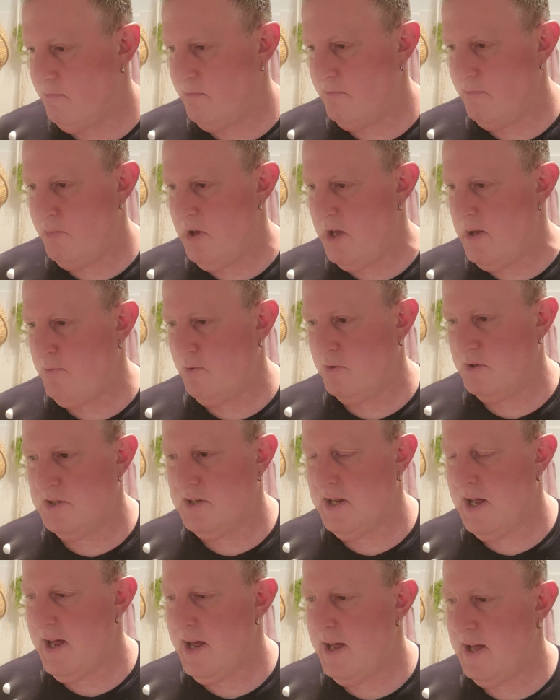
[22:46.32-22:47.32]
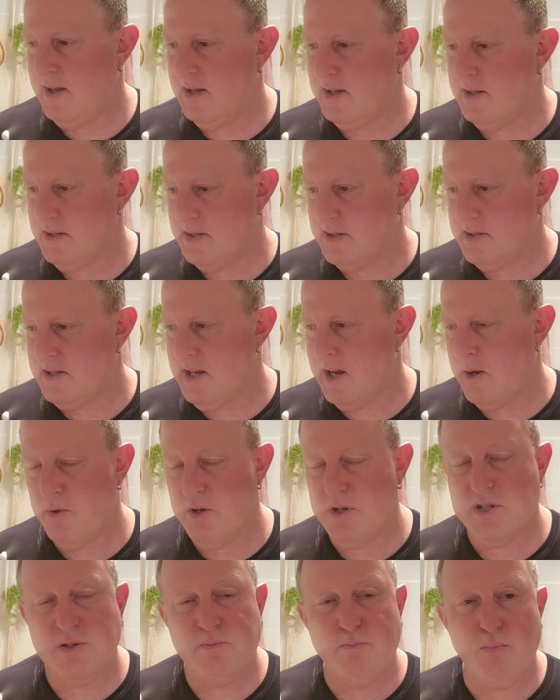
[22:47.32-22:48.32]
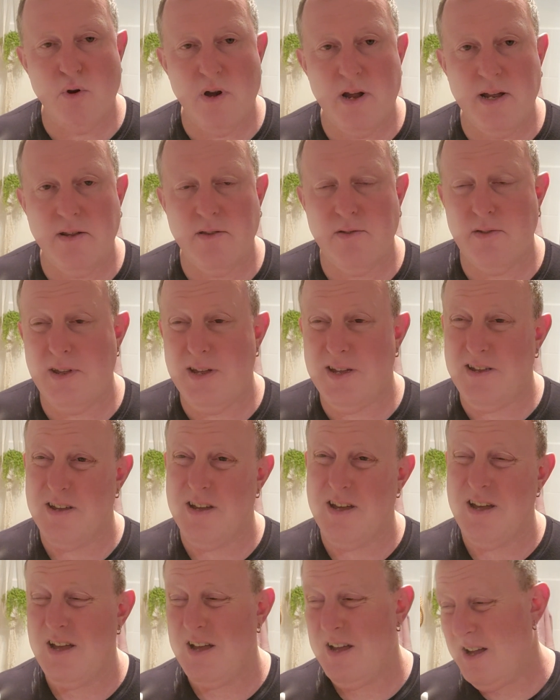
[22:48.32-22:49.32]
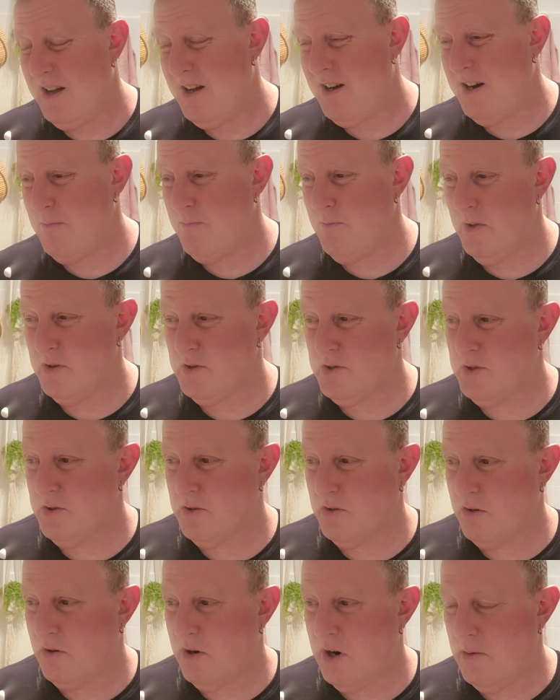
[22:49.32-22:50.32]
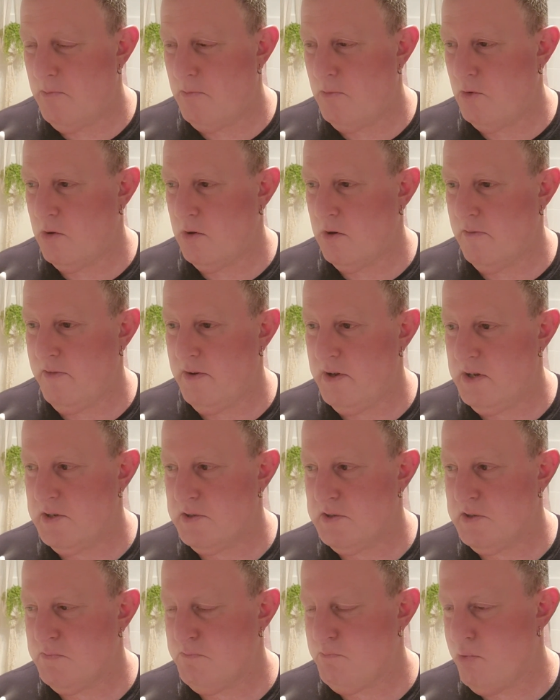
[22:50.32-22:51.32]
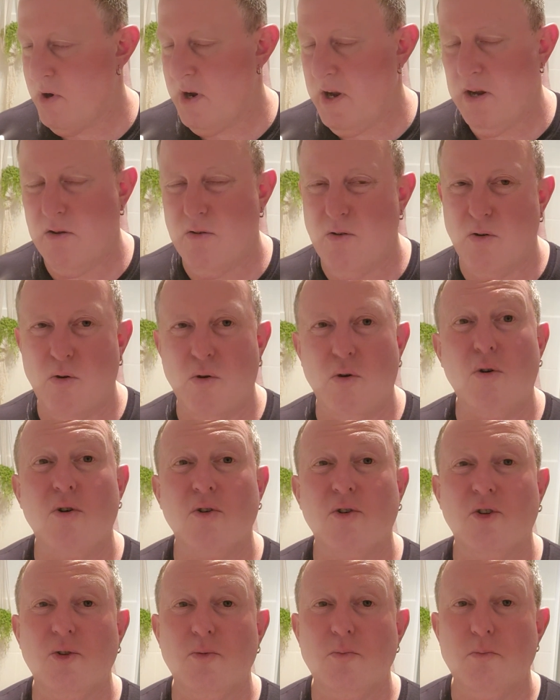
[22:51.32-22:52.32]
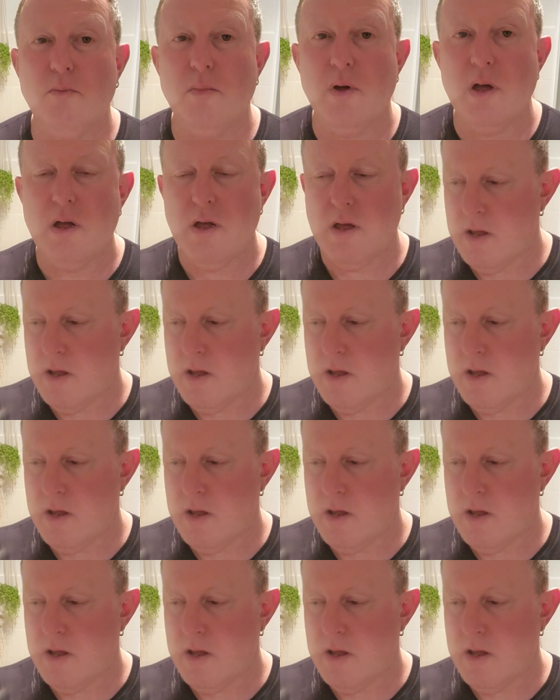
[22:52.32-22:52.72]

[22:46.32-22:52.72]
people saying a summer spring thing. I'm not sure. I'm more of a spring autumn,